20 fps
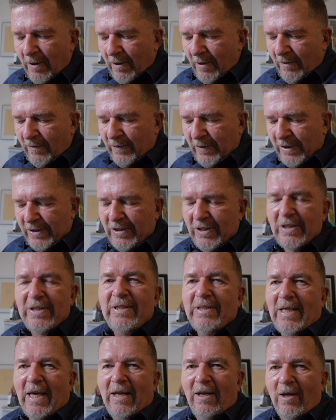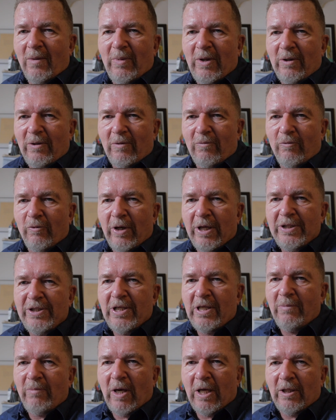this setup,
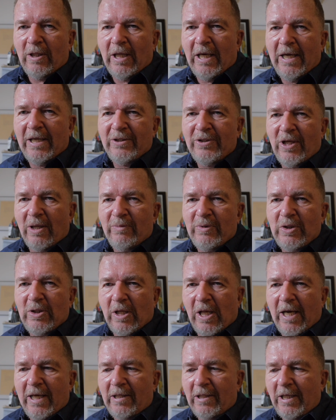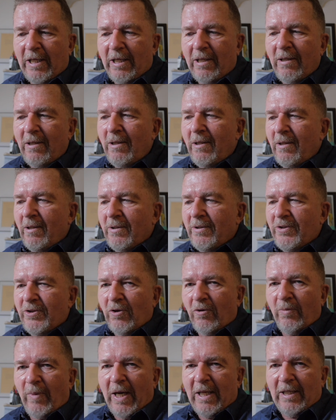raising my legs up slightly
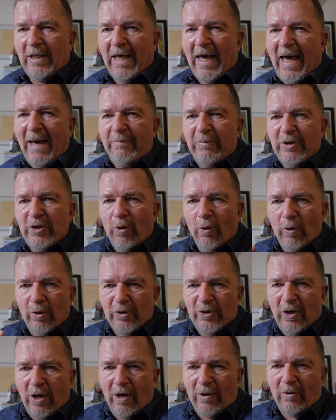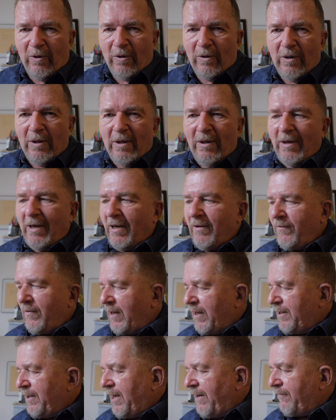so my lap is horizontal, and
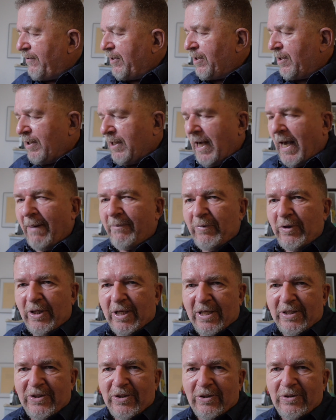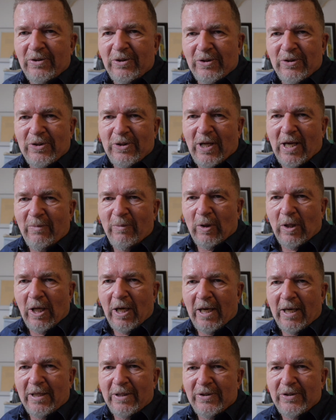then having a lap desk to
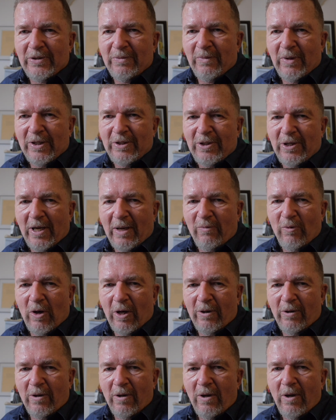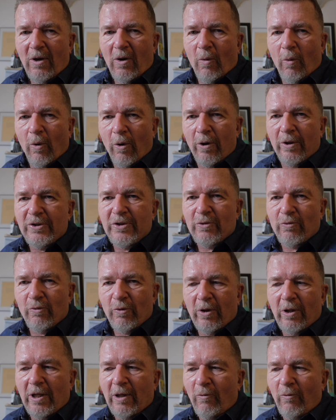stabilize my typewriter, works really